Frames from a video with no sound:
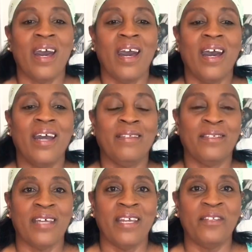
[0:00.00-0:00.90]
I
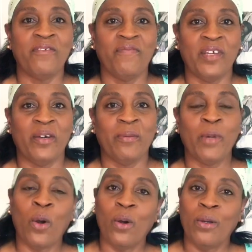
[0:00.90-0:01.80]
decided to film
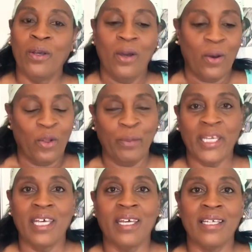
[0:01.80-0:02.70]
only
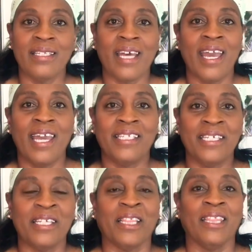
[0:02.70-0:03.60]
because I had to
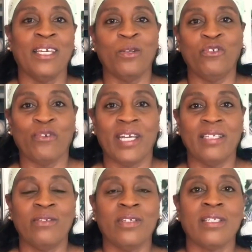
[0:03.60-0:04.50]
get a little
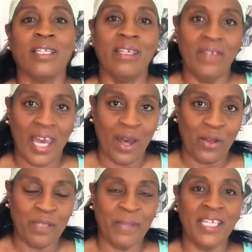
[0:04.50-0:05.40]
dressed just to leave the
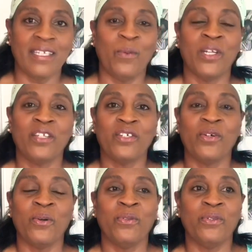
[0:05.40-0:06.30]
house because I wanted to
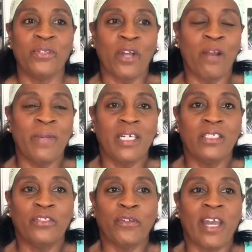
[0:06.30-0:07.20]
go to
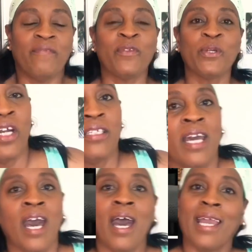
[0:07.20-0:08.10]
Starbucks drive-thru.
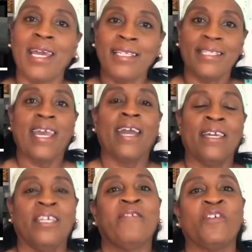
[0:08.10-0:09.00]
I got a stack
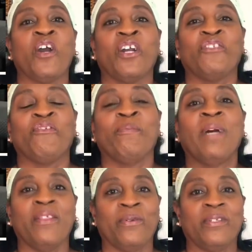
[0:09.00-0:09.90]
of gift cards from
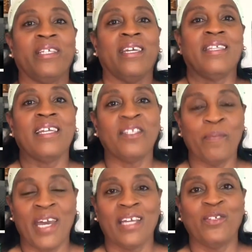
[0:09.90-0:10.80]
Mother's Day. That's the
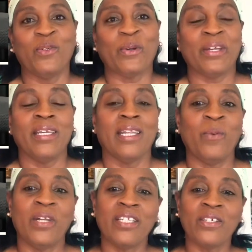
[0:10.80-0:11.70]
backstory. And I
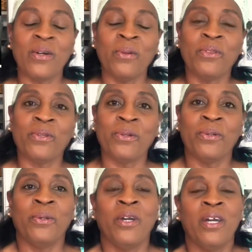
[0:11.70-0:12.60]
wanted to go
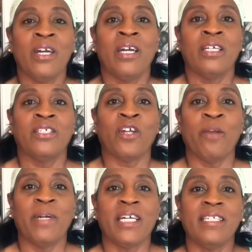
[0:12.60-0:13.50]
through
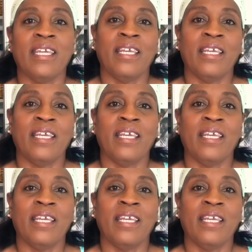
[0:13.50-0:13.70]
Starbucks and